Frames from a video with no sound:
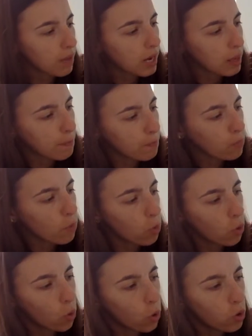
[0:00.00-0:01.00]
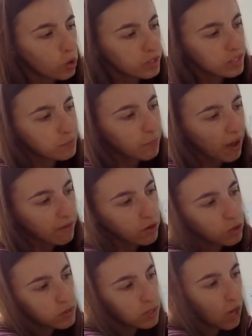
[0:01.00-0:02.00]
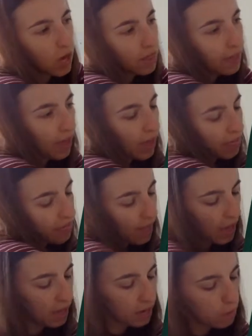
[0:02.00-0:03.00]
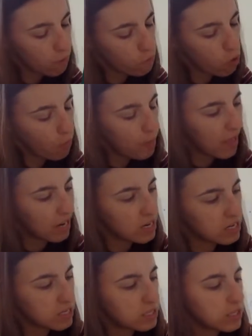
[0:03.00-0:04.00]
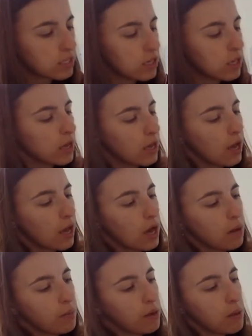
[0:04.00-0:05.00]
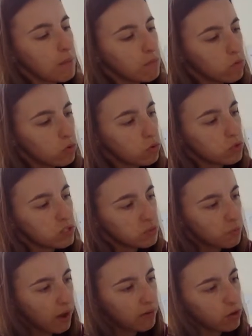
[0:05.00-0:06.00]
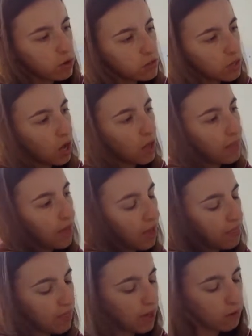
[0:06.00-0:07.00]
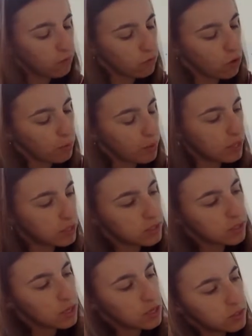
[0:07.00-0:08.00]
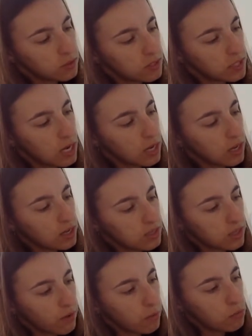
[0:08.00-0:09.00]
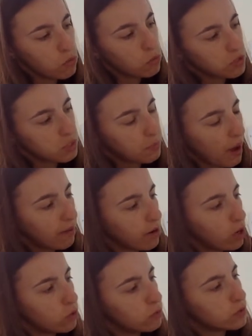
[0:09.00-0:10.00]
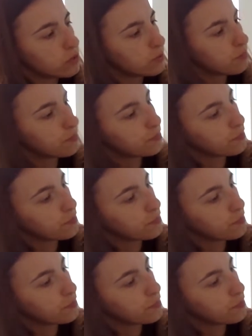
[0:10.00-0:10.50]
many more sparrows are there than robins? How many more sparrows are there than robins? So it's telling us there are more sparrows